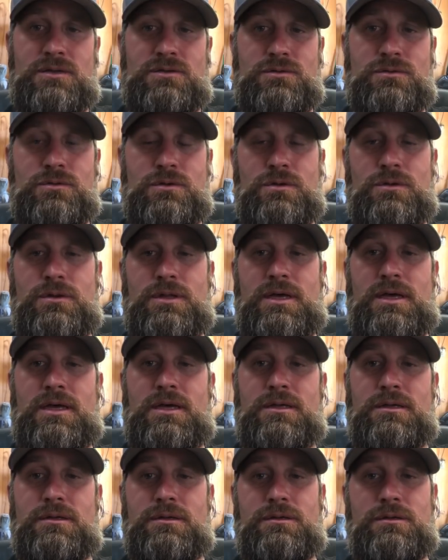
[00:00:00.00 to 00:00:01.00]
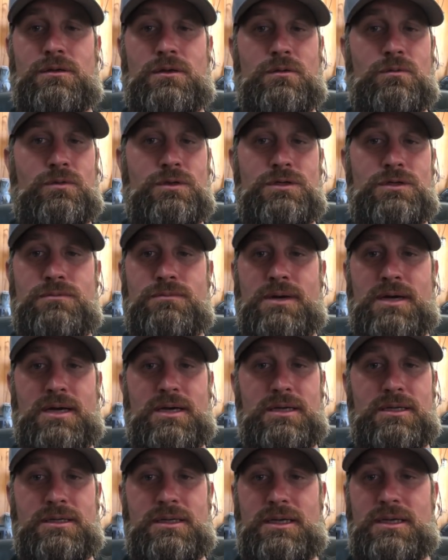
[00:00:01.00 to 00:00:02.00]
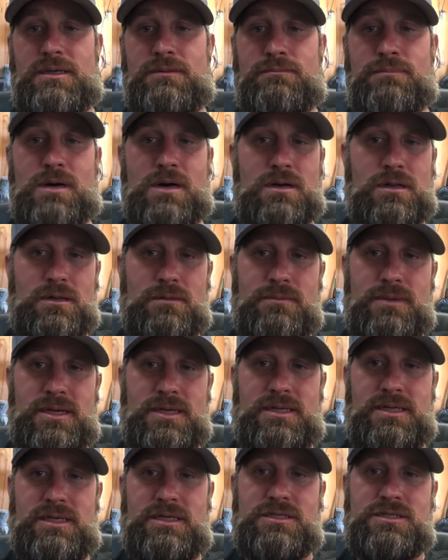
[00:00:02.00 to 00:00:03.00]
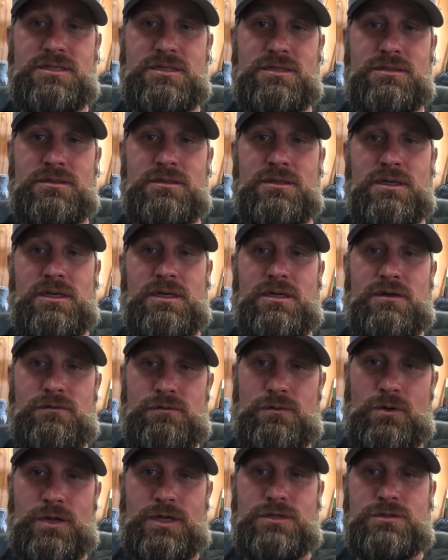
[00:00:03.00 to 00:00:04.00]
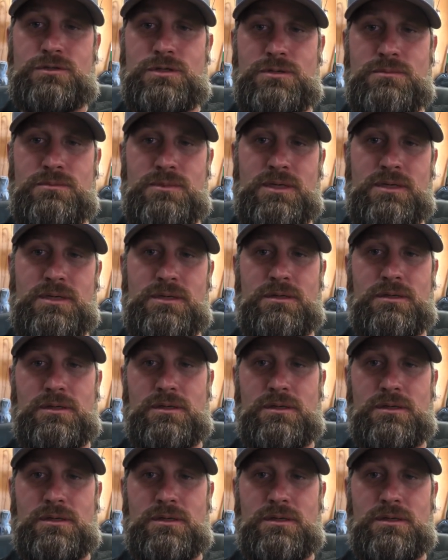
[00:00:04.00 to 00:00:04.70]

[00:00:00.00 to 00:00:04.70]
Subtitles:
do know that, you know, when you buy a bottle of medication for a treatment,